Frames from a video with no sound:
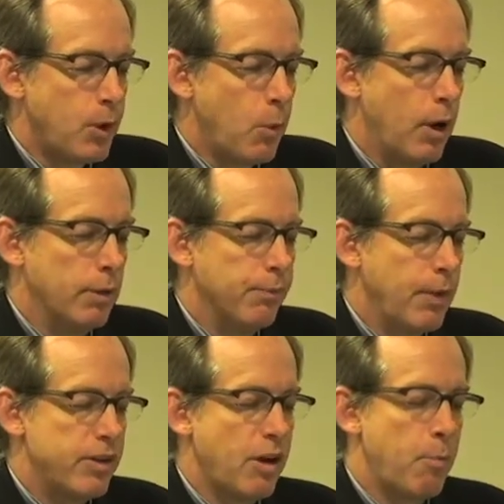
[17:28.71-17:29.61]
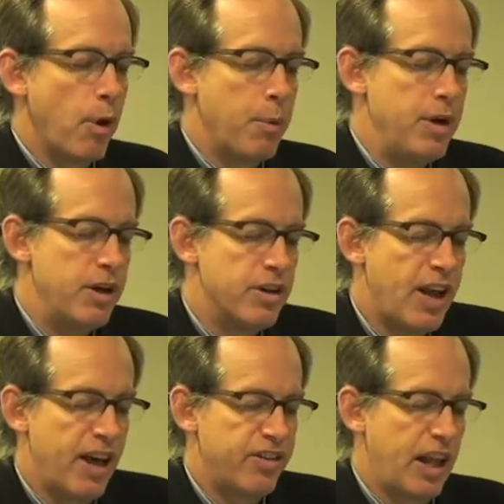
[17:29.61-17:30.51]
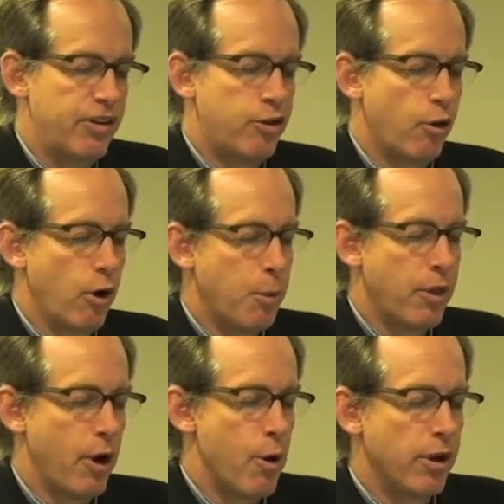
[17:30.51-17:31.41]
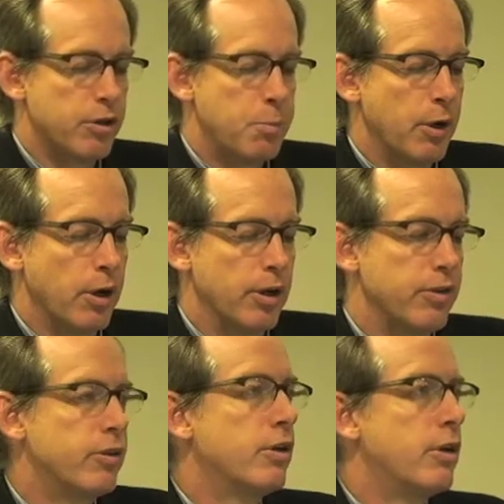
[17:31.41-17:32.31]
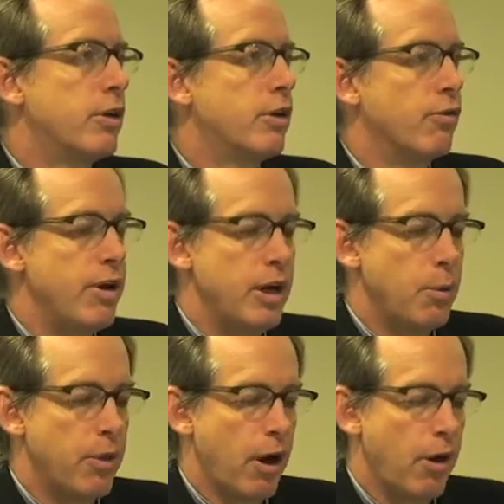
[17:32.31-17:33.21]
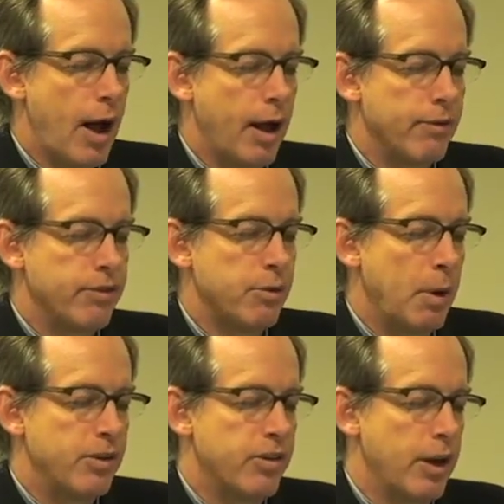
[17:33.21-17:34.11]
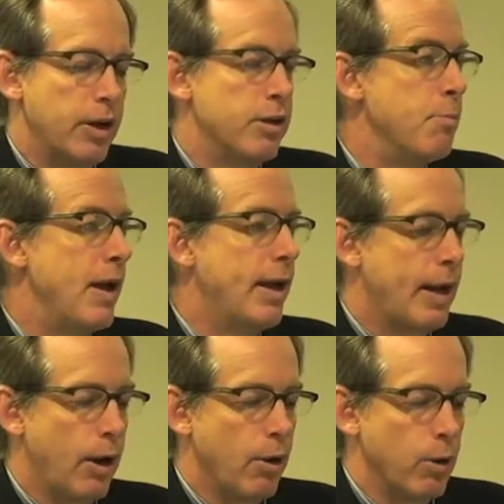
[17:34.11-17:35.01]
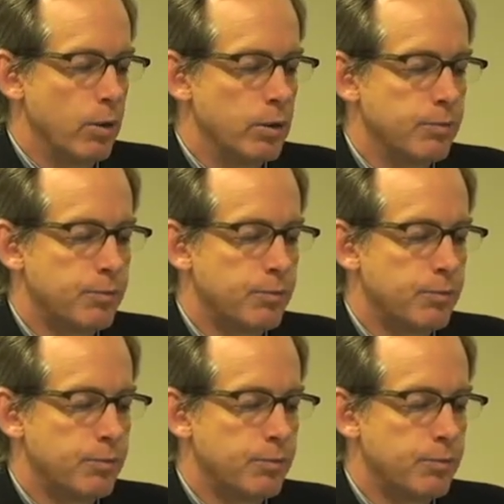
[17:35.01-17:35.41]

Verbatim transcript: Well, at some point we need to test that story with our own experience to read it with our lives, you might say, and to make it our own.